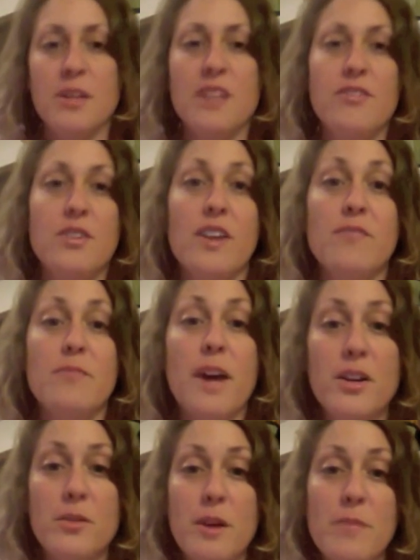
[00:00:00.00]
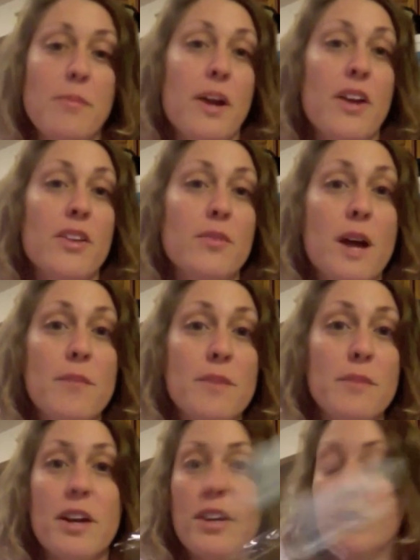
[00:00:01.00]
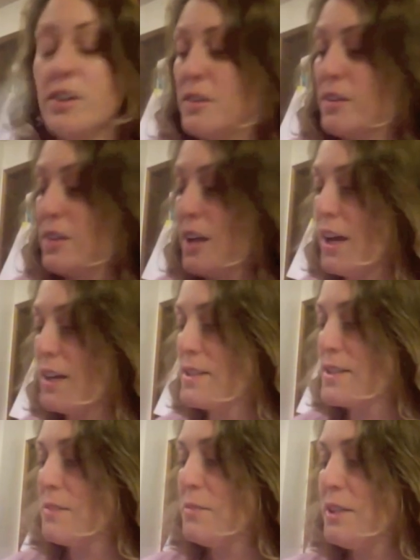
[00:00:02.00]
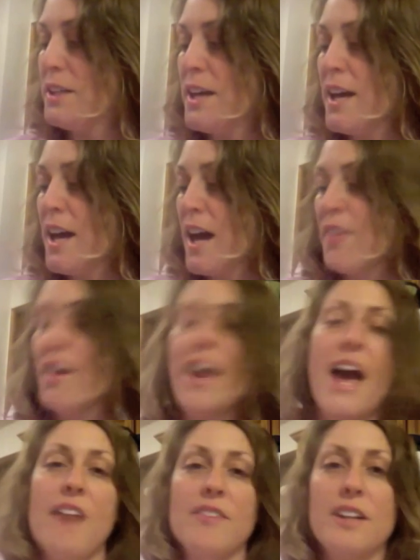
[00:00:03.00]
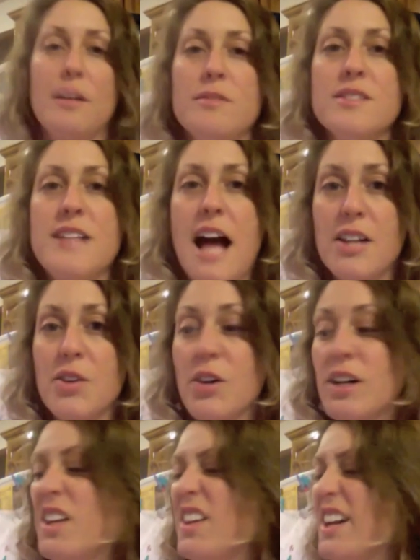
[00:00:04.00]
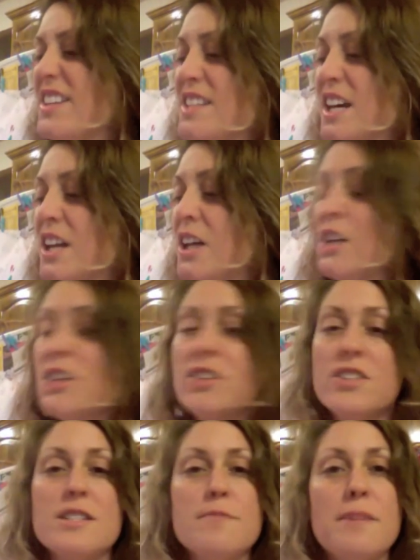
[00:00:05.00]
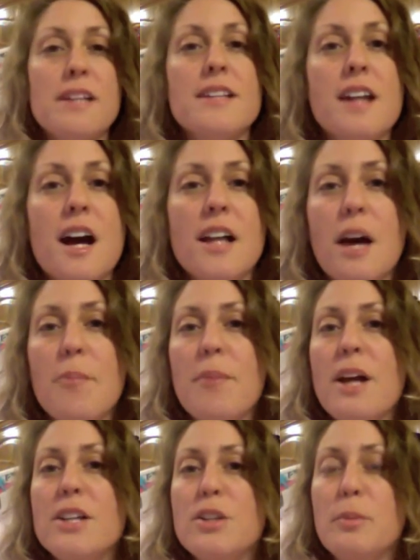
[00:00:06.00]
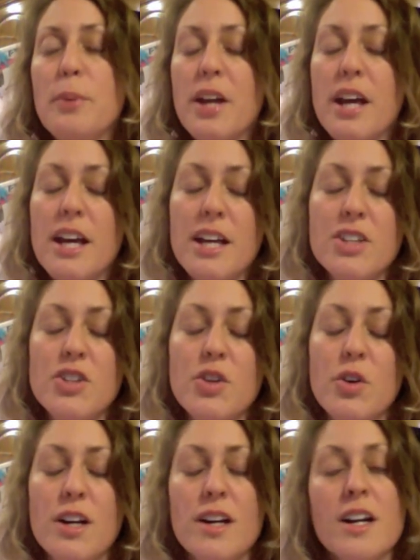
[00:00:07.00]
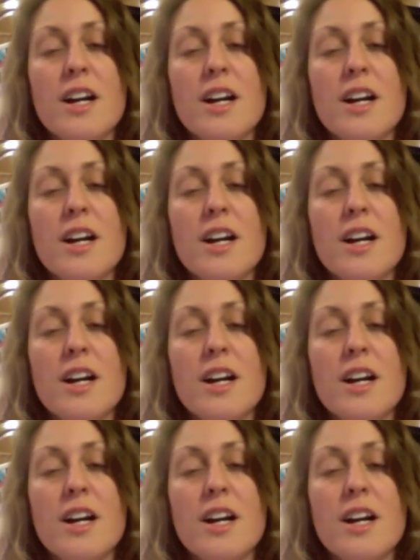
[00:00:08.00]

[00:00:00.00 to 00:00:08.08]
if you have better rum, the better the rum, the better your cake is going to be. And then a half a cup of salad oil. That's it. You just mix it all up and you put it in your